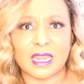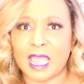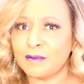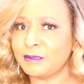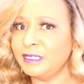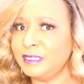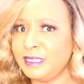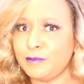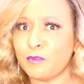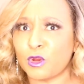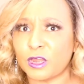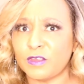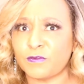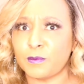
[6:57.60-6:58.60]
I'm going to need
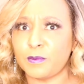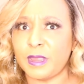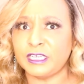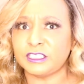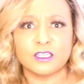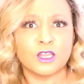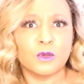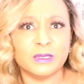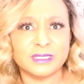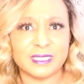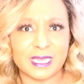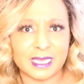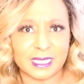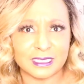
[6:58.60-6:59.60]
more information.
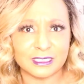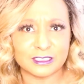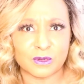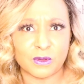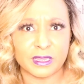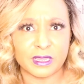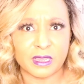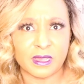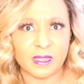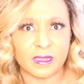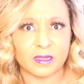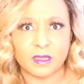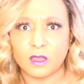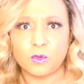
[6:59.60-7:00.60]
What the hell is going
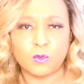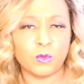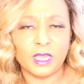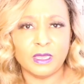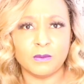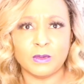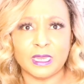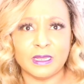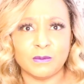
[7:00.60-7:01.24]
on? What?